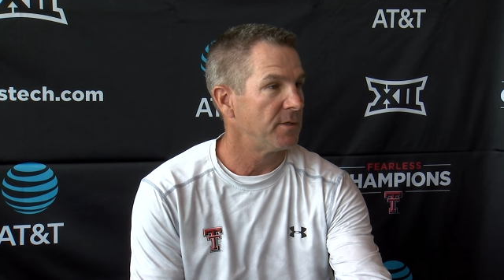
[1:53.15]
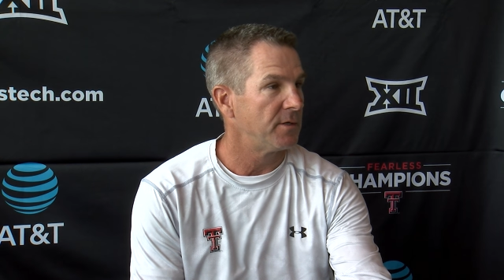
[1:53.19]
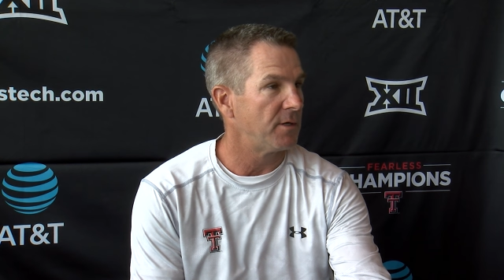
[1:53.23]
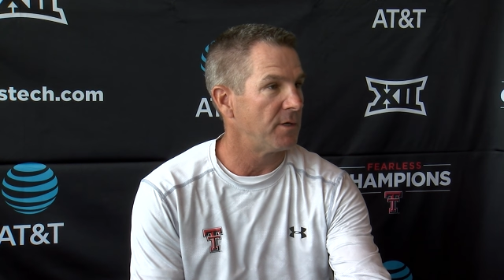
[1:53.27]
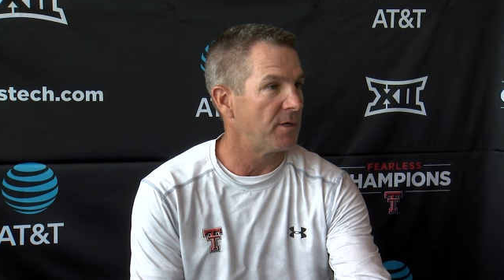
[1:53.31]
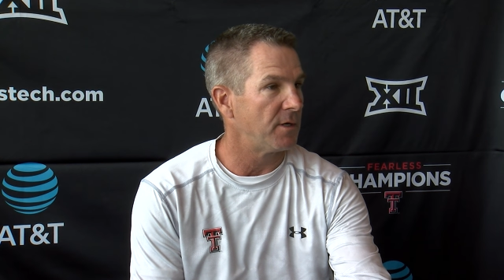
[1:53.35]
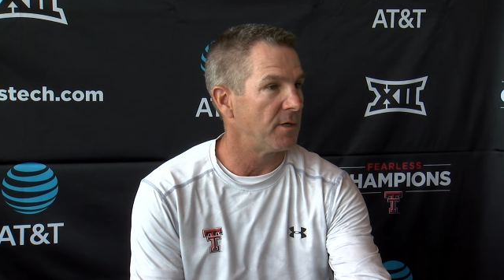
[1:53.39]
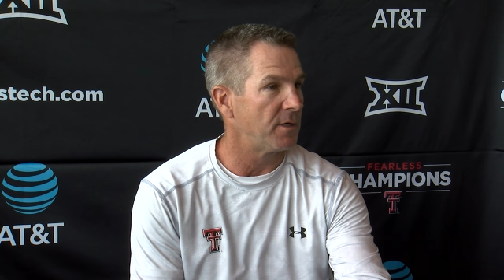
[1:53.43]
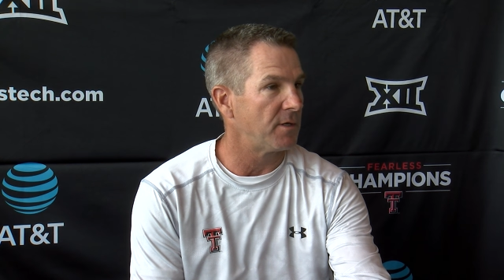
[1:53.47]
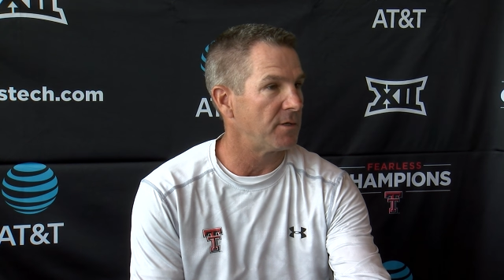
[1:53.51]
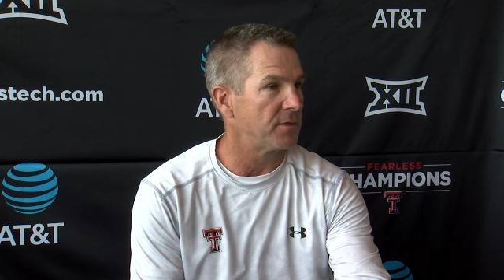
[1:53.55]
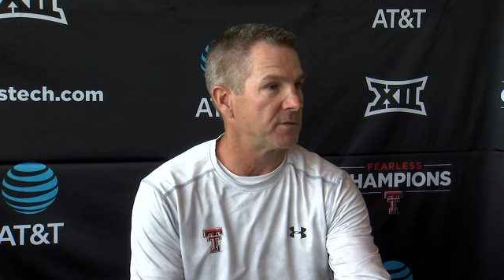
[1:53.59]

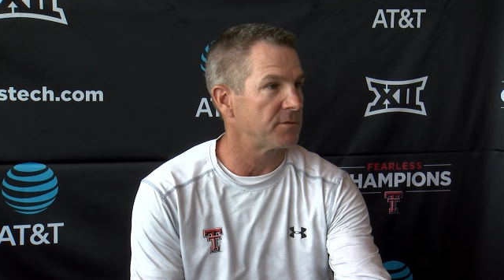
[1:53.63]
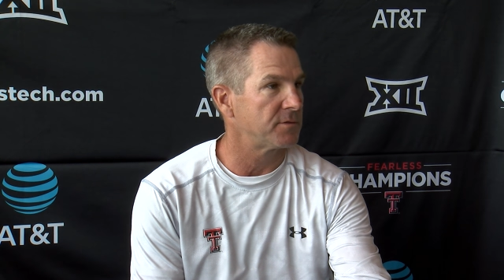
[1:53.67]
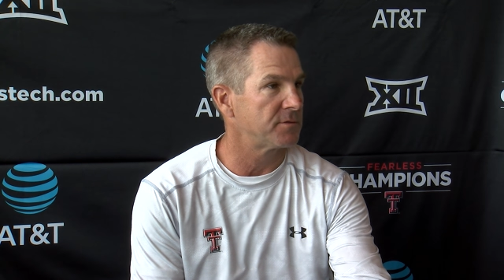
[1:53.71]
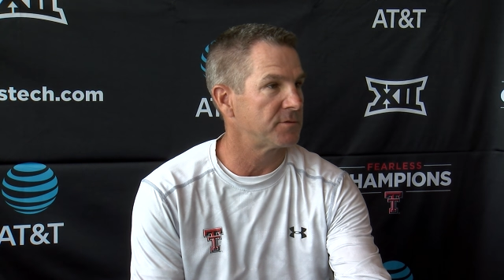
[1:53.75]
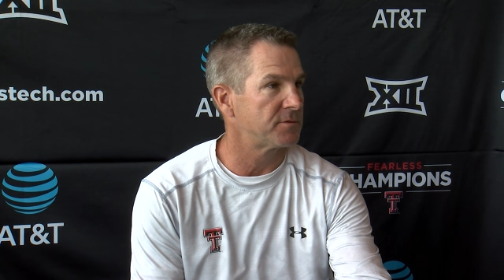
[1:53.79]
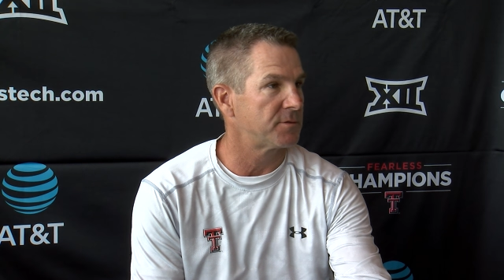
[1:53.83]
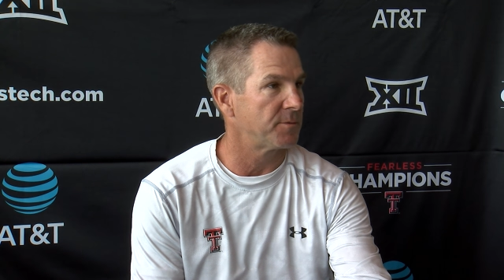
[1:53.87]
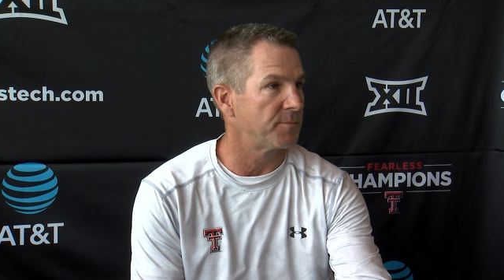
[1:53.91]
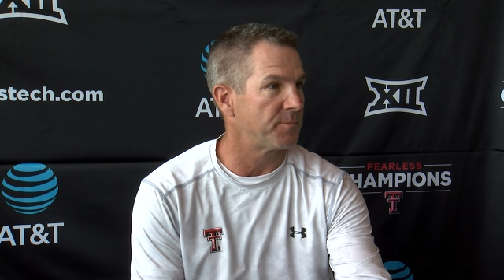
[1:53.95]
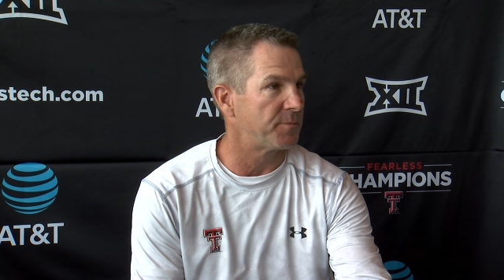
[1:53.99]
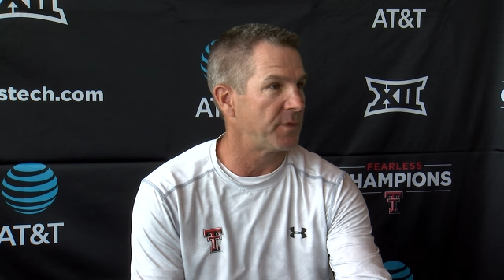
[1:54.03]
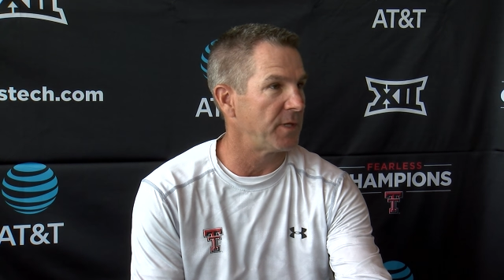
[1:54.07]
uh,
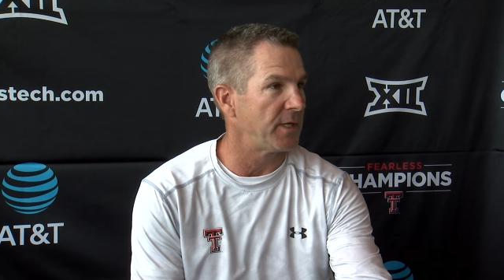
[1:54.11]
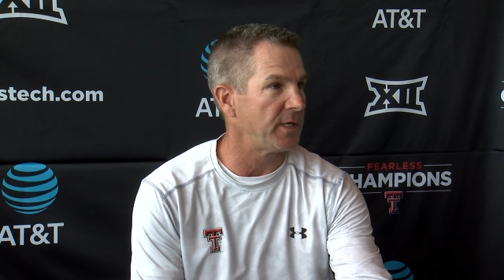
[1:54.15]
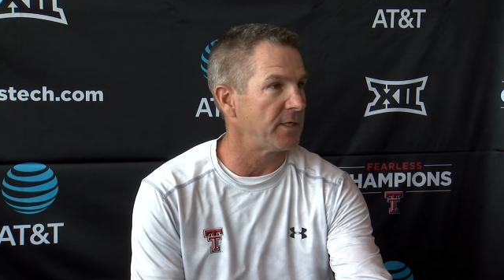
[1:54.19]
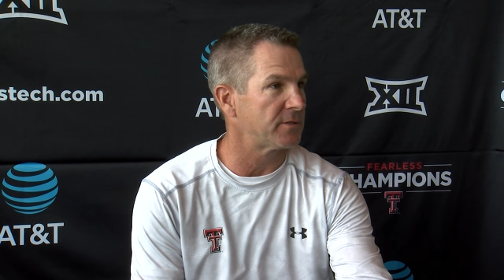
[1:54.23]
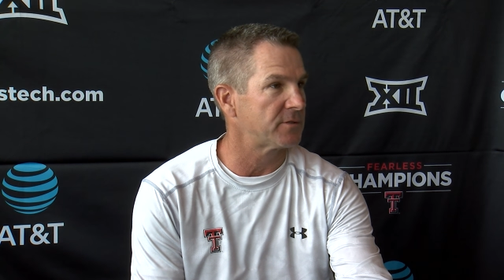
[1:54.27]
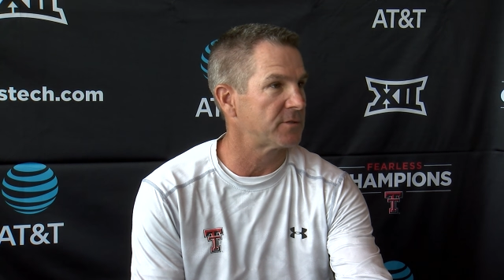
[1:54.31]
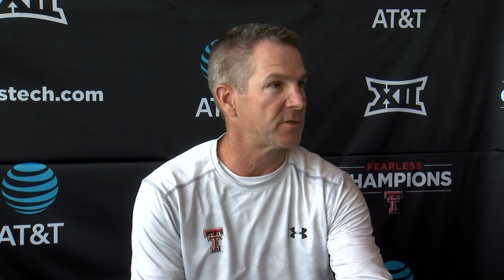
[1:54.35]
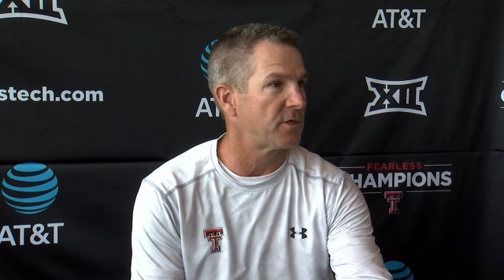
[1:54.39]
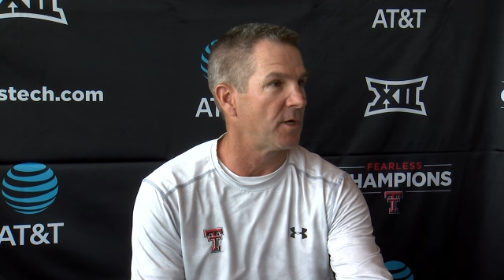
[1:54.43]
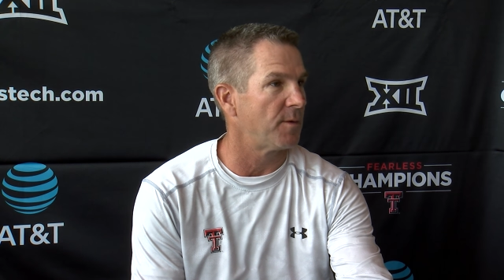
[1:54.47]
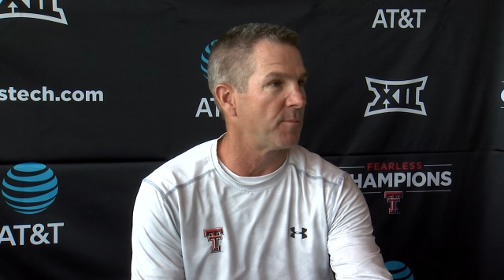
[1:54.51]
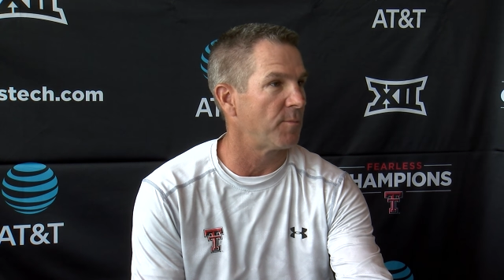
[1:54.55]
some
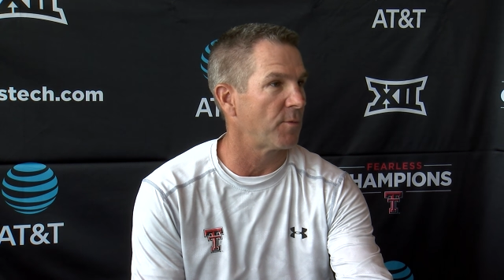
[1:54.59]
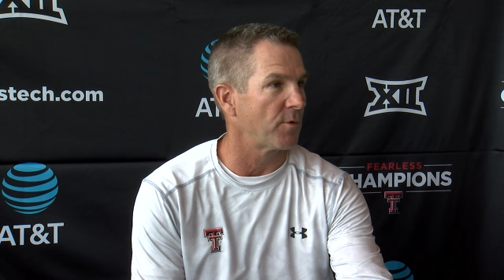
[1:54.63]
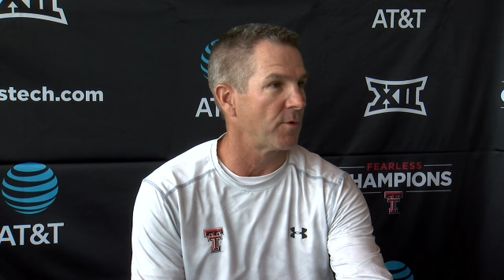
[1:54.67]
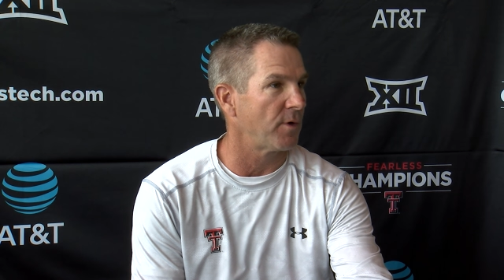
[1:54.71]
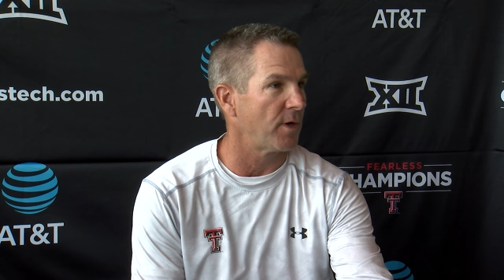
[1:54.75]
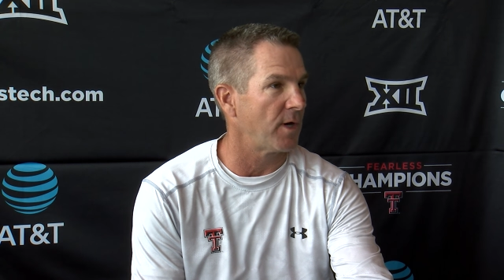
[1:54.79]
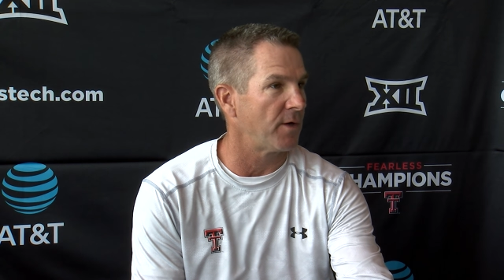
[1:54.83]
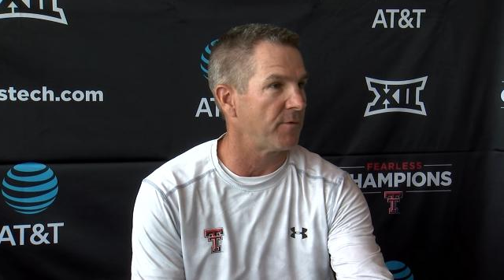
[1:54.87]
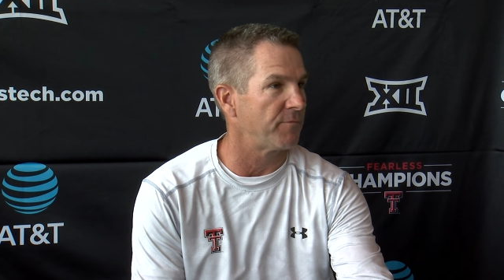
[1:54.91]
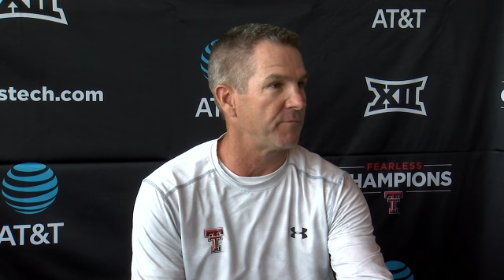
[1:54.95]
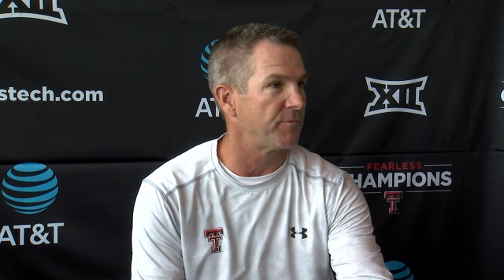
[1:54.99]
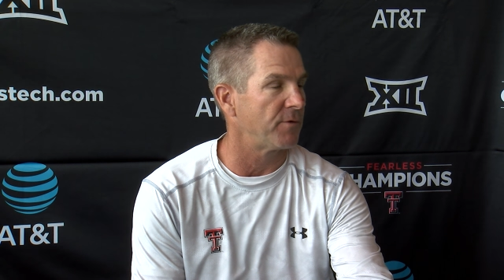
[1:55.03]
things come
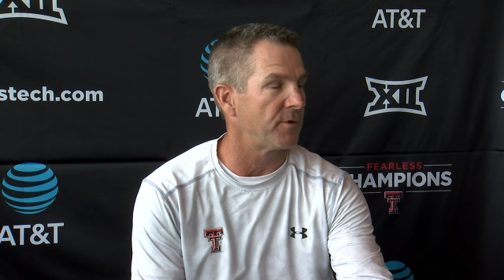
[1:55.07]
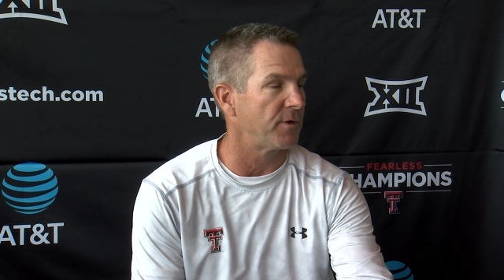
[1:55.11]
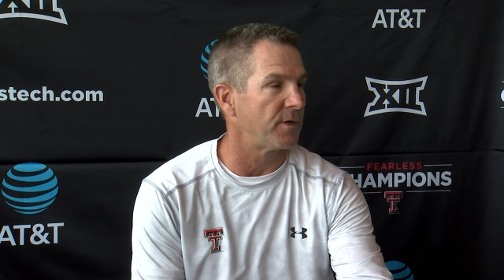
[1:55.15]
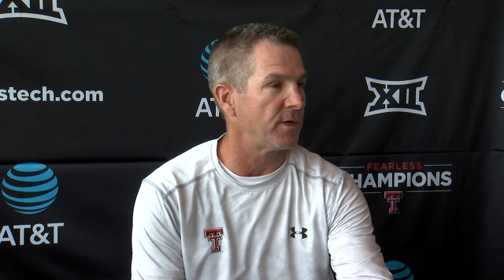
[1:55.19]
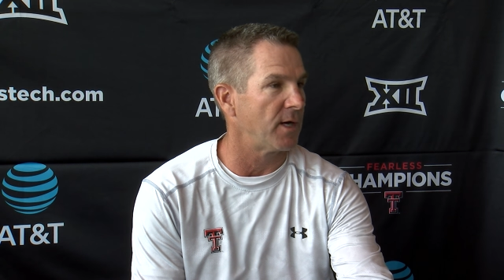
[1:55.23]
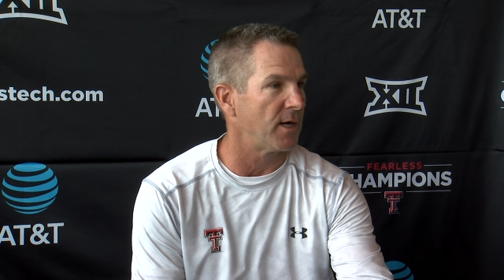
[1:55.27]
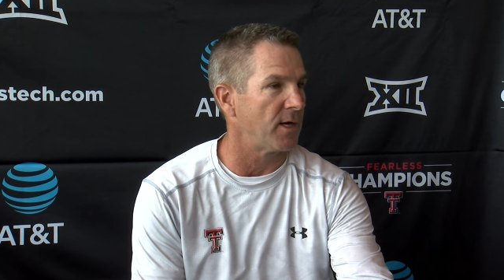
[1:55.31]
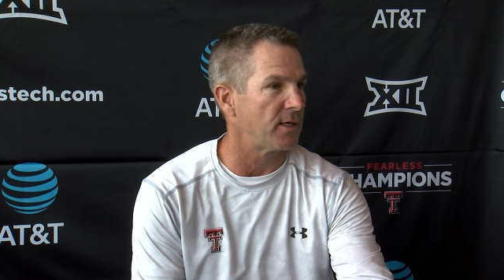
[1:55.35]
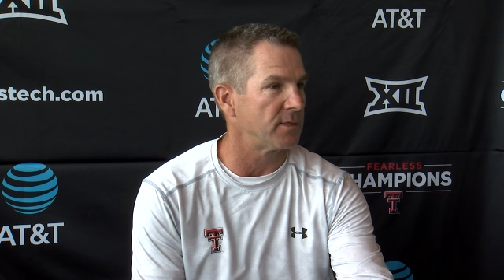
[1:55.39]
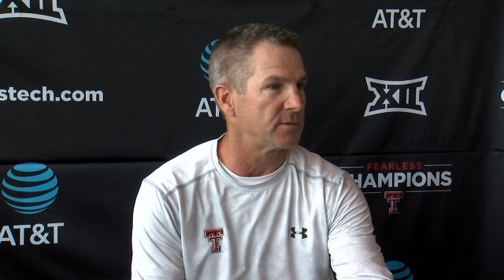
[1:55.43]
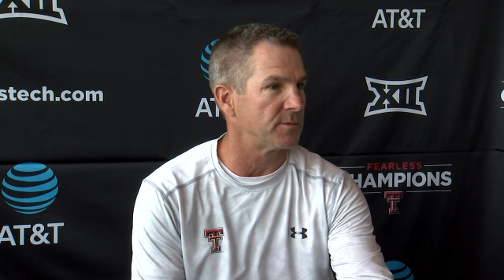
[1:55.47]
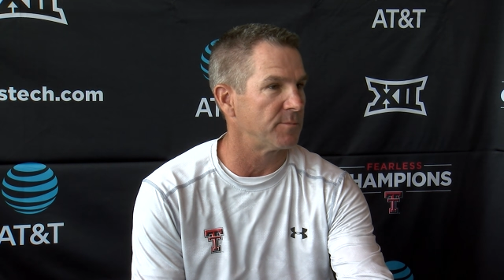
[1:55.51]
around for
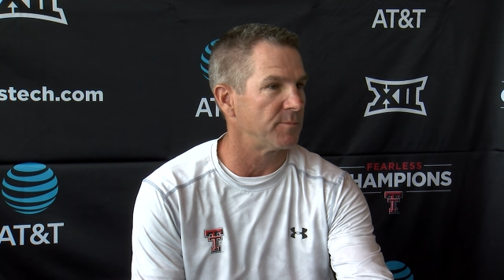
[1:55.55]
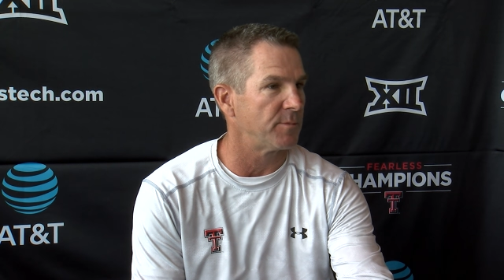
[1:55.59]
guys.